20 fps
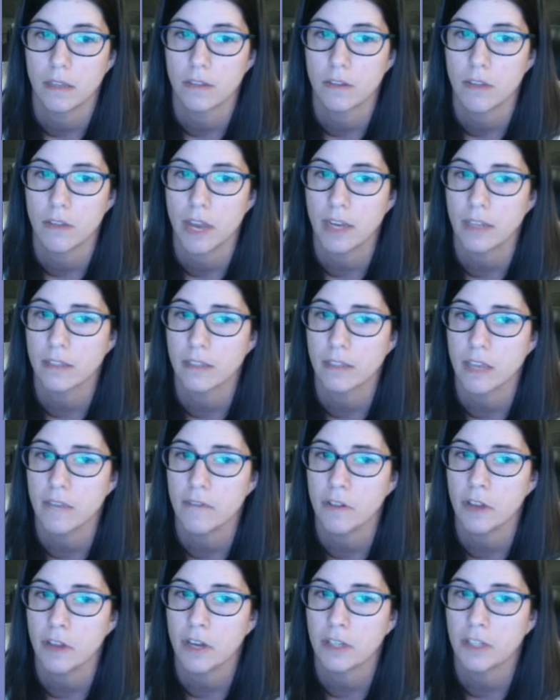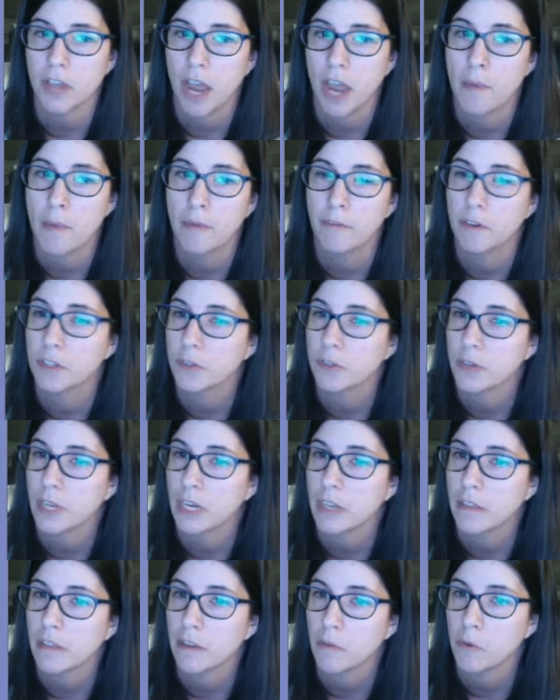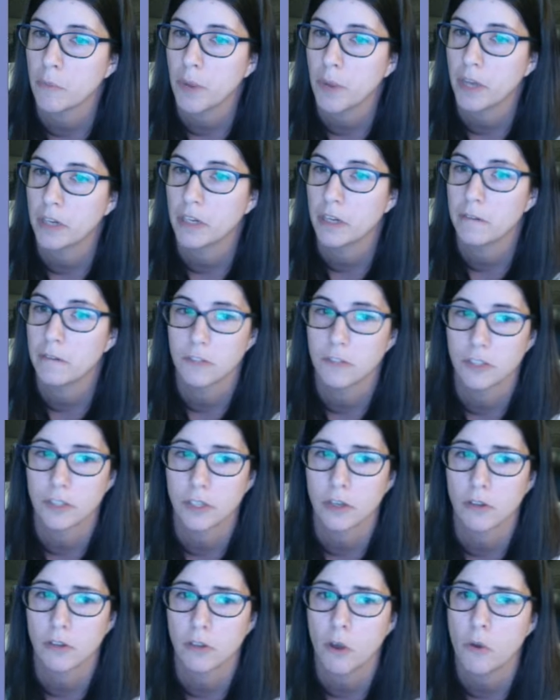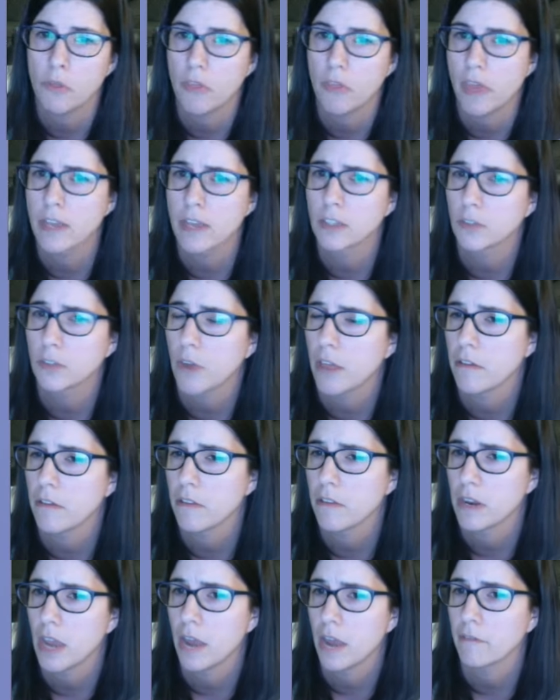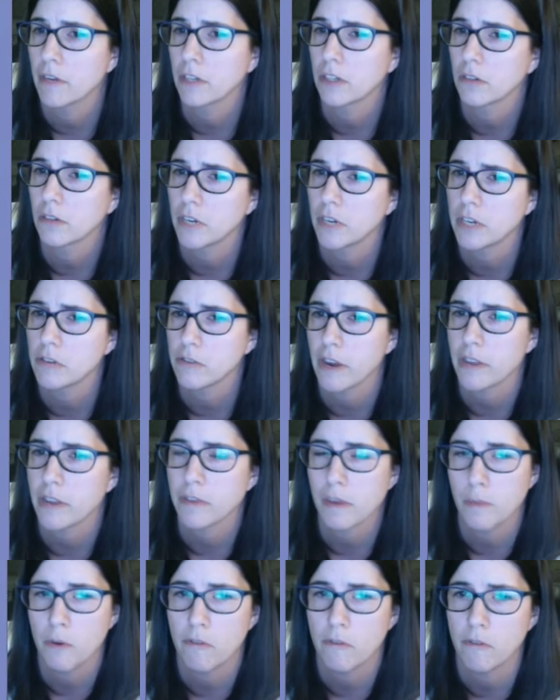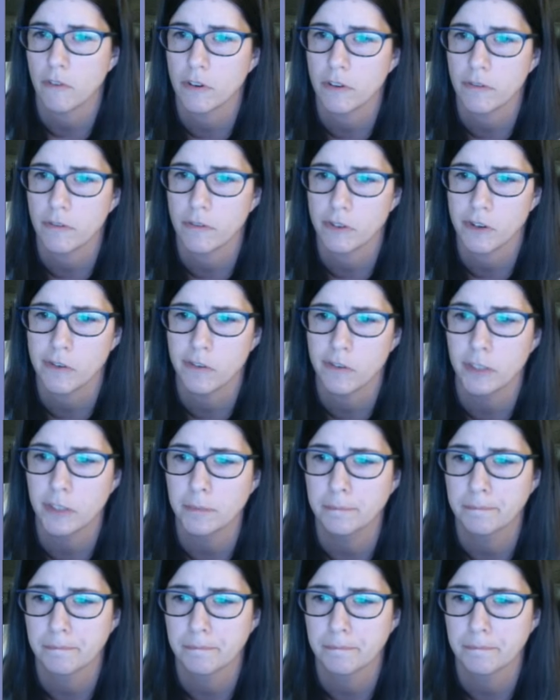so that can save a lot of time if you're doing anything repetitive, just to clone things rather than having to recreate them over and over and over.